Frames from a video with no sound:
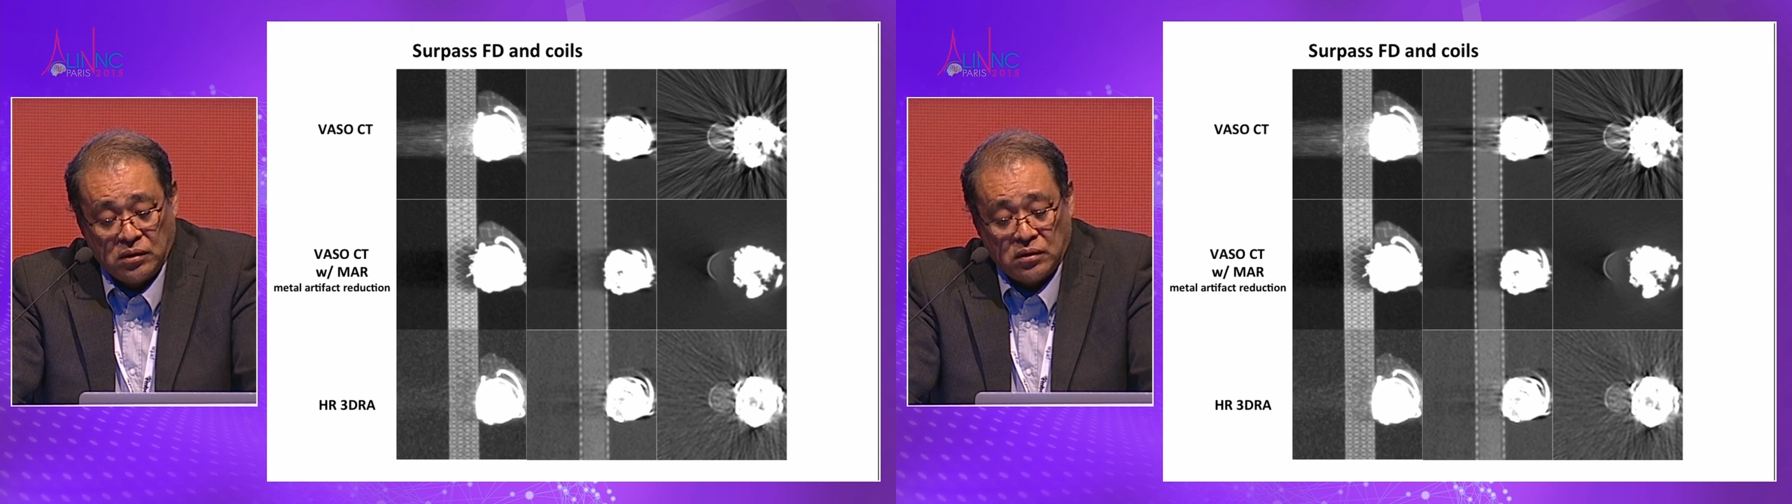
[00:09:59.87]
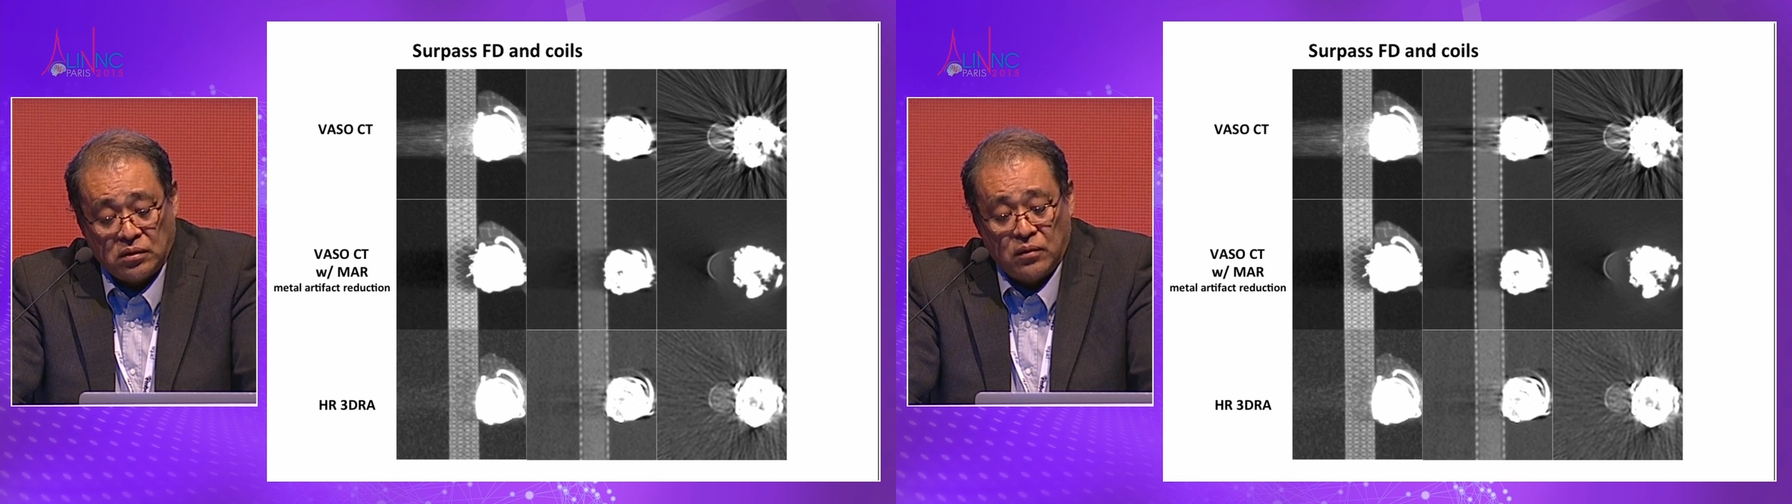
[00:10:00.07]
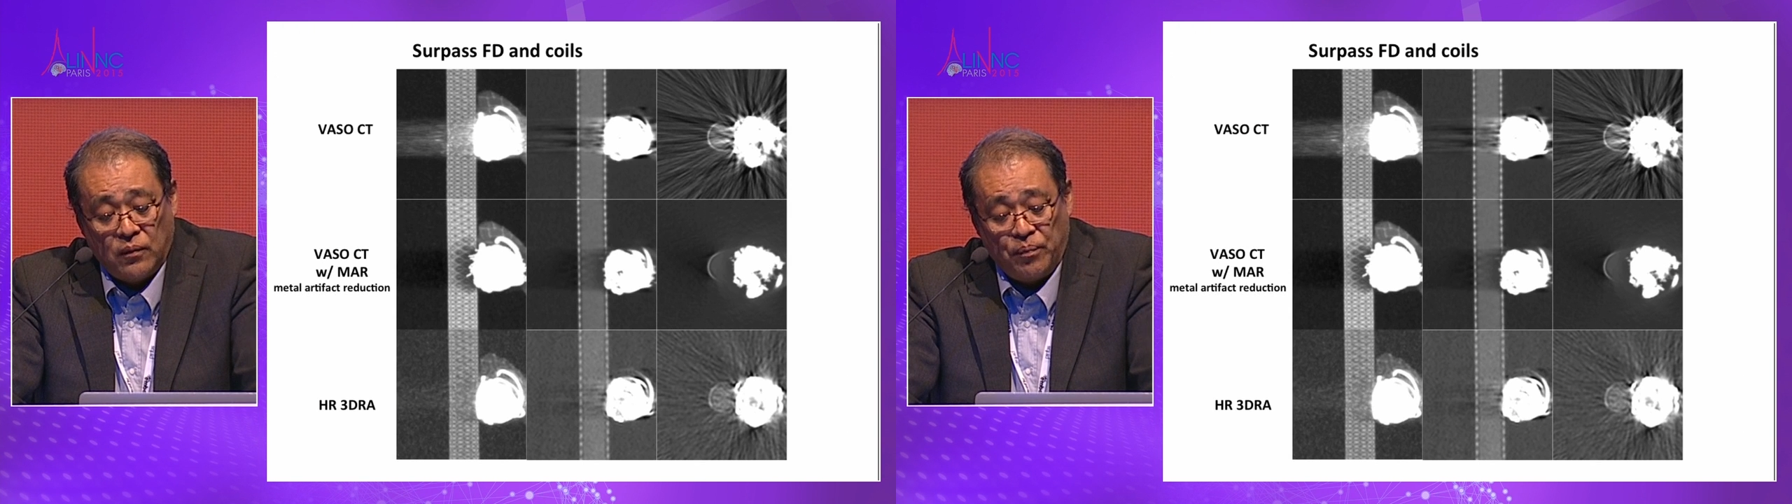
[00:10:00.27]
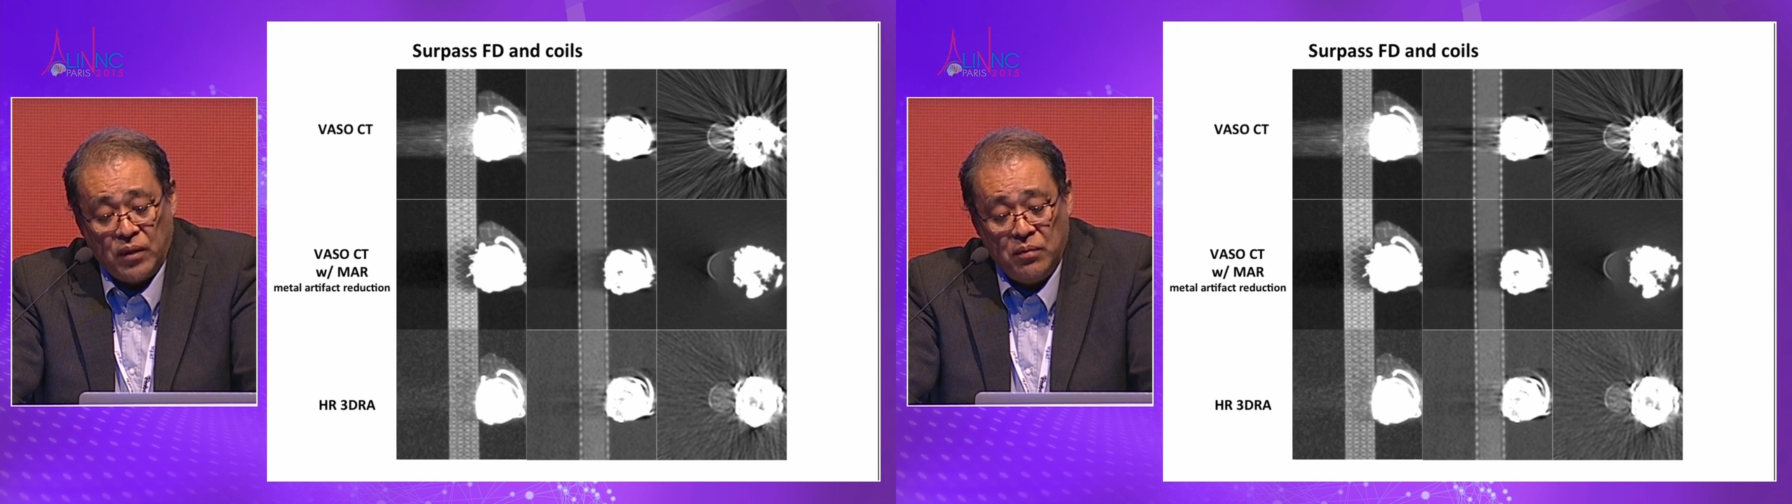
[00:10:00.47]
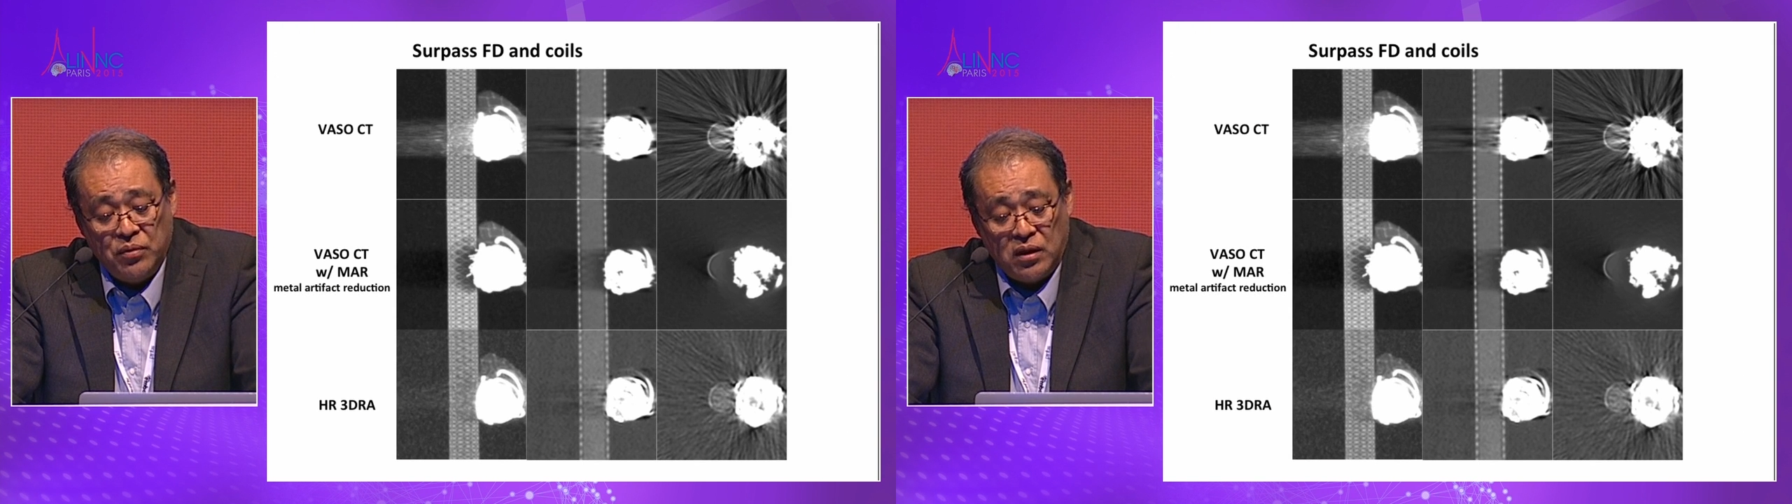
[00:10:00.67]
So
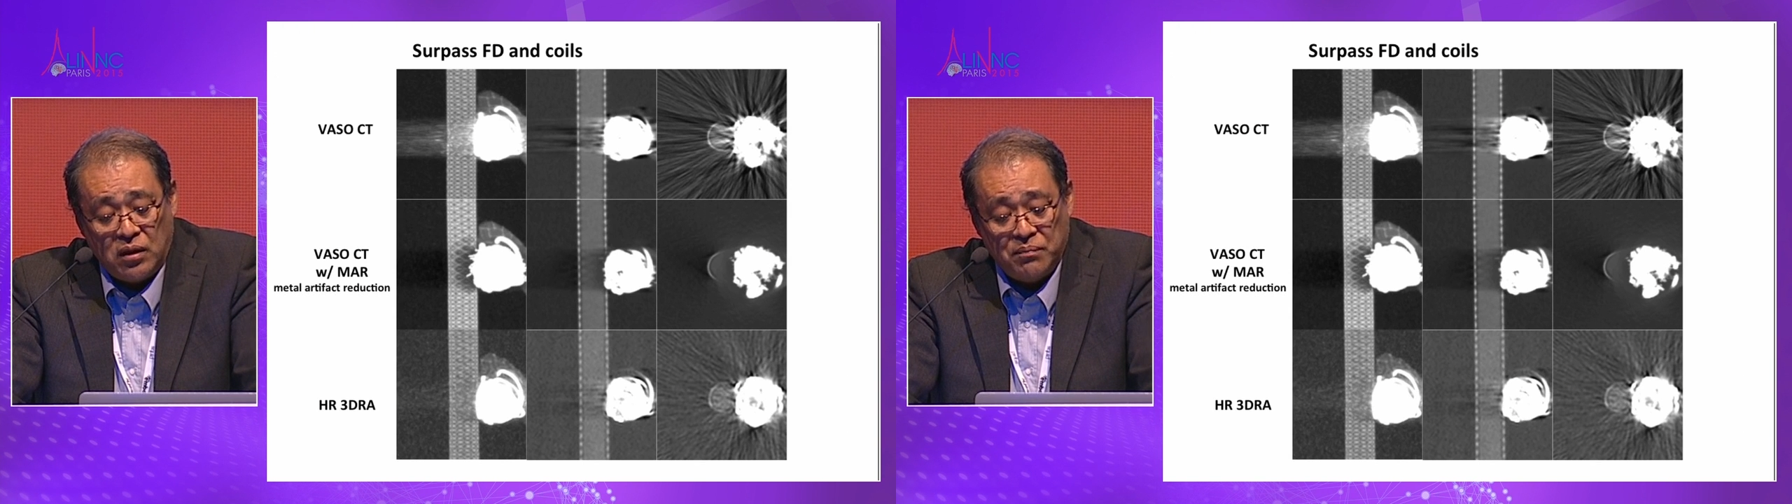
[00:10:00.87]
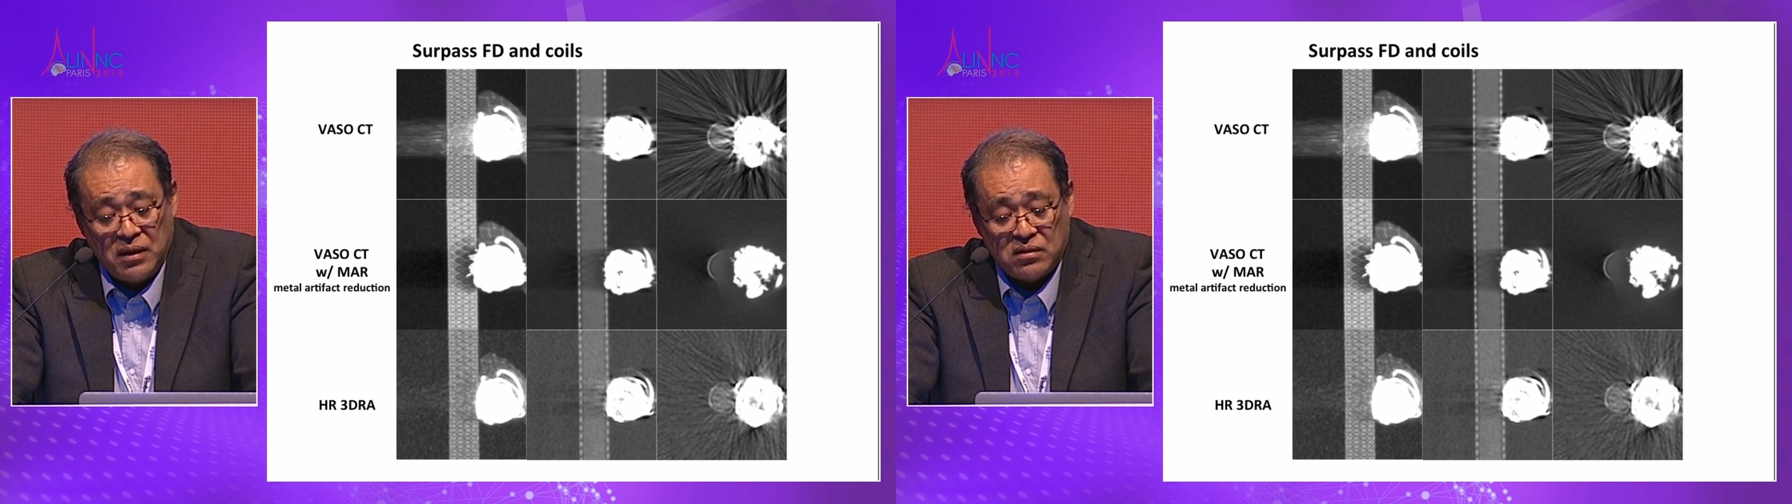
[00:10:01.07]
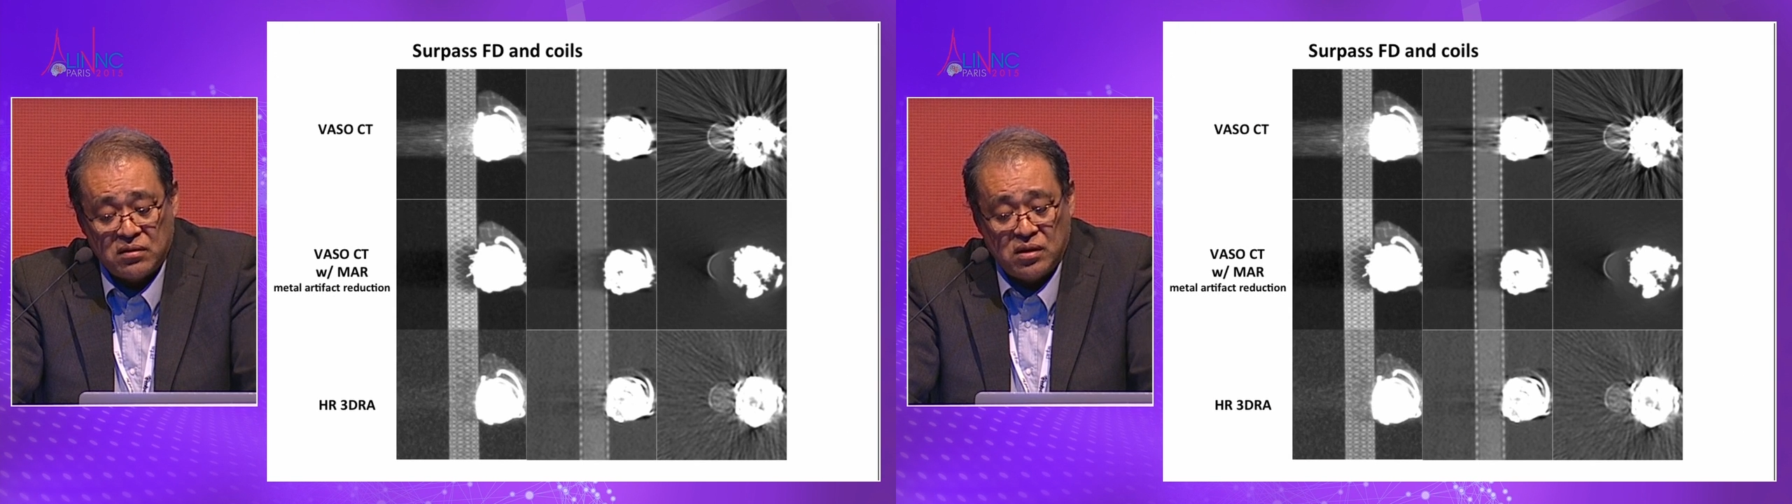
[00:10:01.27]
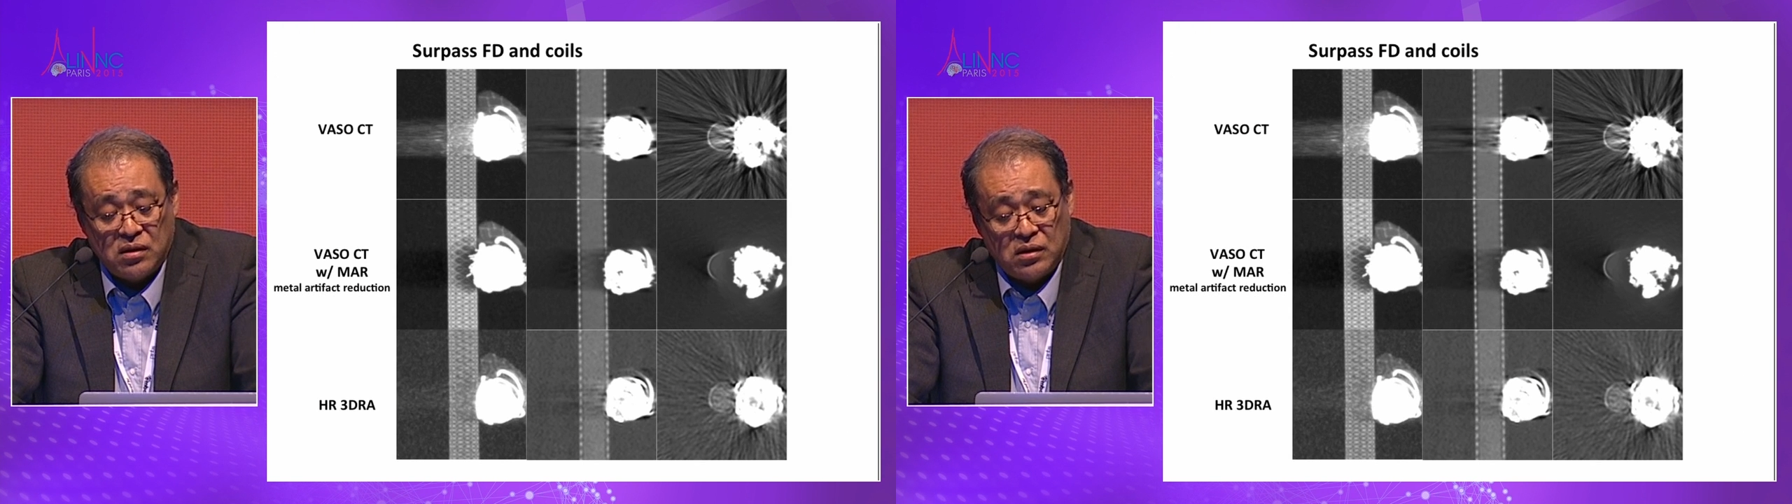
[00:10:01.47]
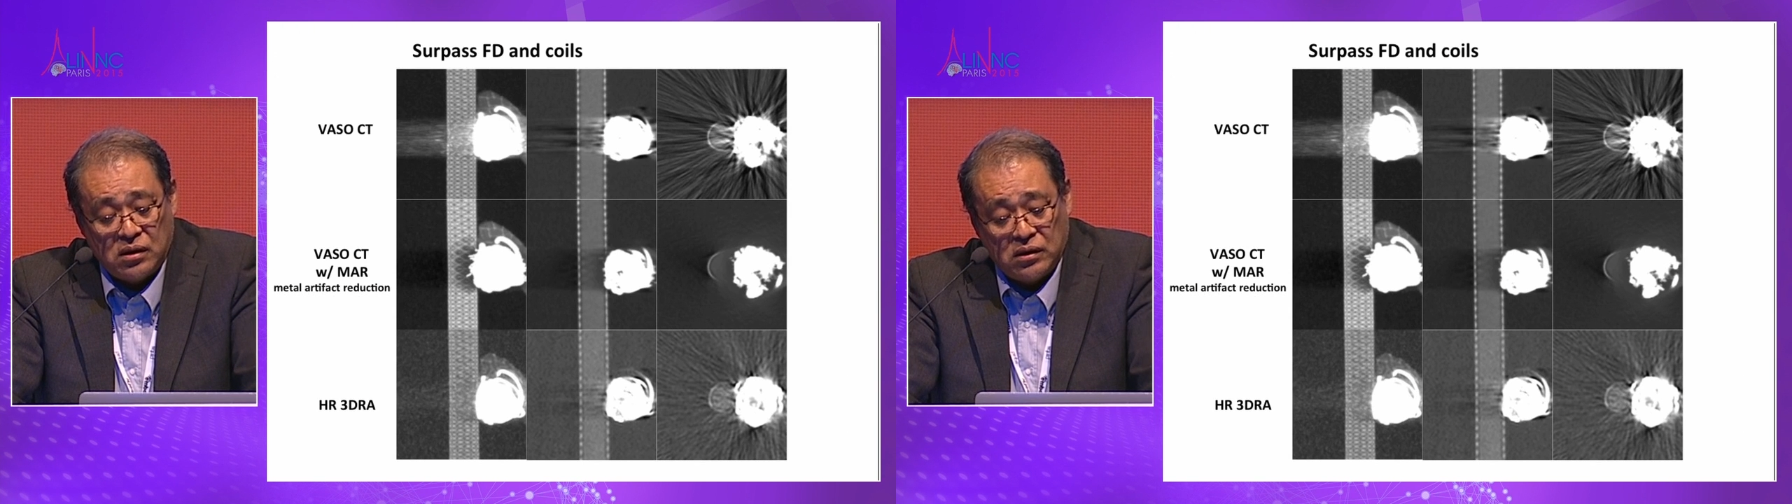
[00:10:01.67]
even with a Basel
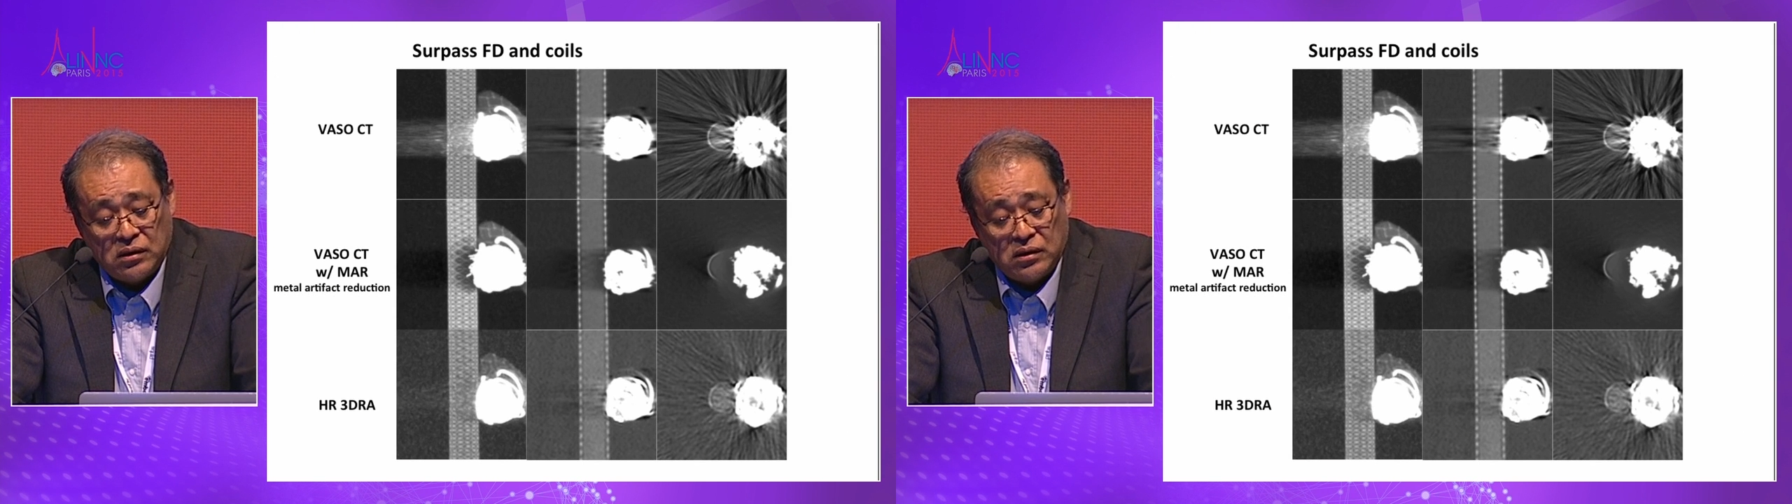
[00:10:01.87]
CT,